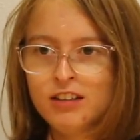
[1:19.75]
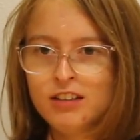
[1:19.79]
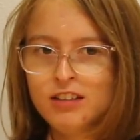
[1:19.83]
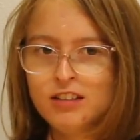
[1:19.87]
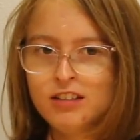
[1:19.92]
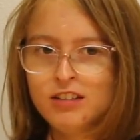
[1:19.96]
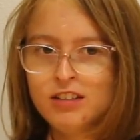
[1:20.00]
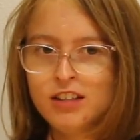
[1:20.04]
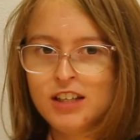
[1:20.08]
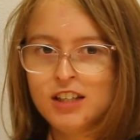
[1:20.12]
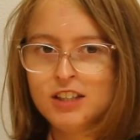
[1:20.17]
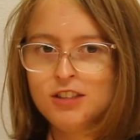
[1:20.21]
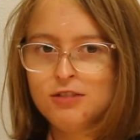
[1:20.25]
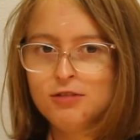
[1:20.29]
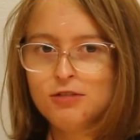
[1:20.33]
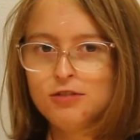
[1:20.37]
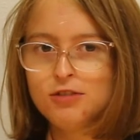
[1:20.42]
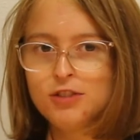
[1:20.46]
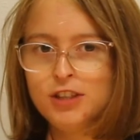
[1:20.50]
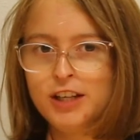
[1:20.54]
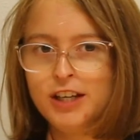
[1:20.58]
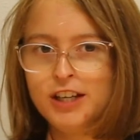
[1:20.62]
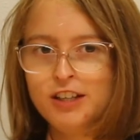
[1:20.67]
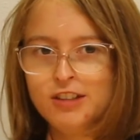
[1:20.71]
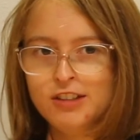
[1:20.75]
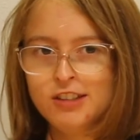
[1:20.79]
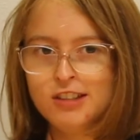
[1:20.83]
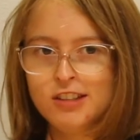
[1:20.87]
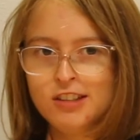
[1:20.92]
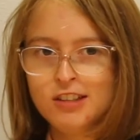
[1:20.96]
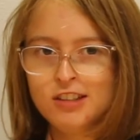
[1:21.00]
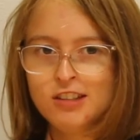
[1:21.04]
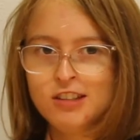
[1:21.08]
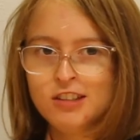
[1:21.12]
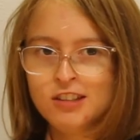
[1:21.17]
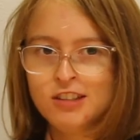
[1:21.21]
schedule
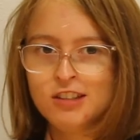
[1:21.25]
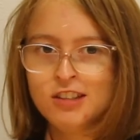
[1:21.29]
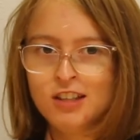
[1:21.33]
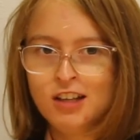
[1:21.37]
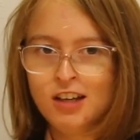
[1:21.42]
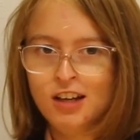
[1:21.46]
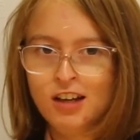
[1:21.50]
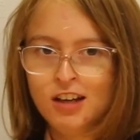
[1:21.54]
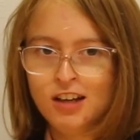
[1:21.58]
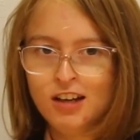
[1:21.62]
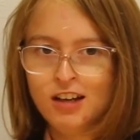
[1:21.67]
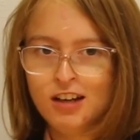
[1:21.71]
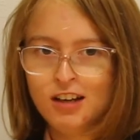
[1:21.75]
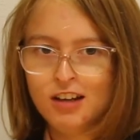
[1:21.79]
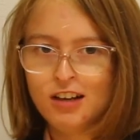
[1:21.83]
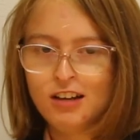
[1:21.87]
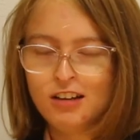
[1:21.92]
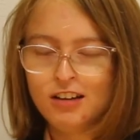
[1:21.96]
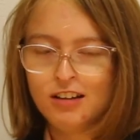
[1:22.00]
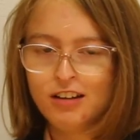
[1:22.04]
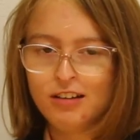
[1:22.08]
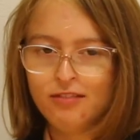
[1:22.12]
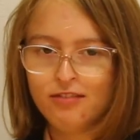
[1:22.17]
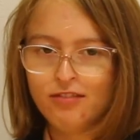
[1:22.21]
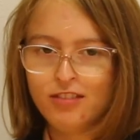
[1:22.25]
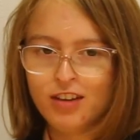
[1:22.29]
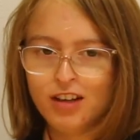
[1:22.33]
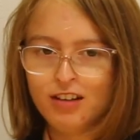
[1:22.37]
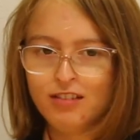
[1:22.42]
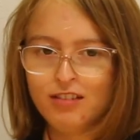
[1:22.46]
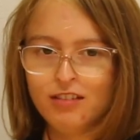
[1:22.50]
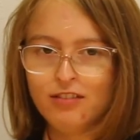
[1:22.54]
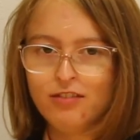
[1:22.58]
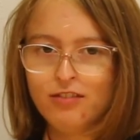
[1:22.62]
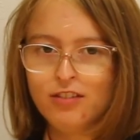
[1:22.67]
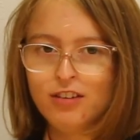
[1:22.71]
changes because it
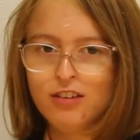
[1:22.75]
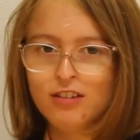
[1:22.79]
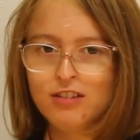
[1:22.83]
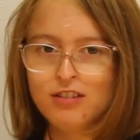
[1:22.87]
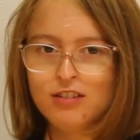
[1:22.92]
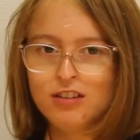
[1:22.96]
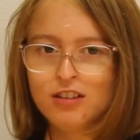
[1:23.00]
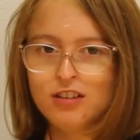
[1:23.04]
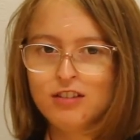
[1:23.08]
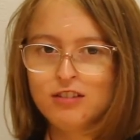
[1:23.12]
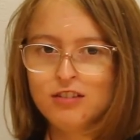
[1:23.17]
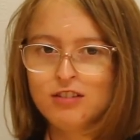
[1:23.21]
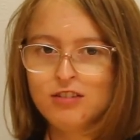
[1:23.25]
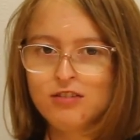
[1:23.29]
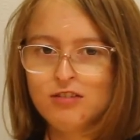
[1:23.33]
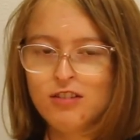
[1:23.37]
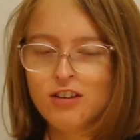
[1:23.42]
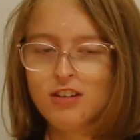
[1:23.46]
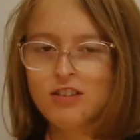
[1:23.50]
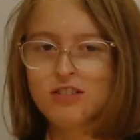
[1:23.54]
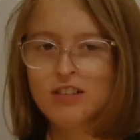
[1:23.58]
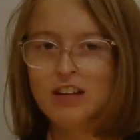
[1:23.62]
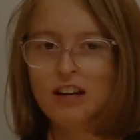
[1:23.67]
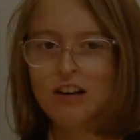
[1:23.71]
makes me feel a little stressed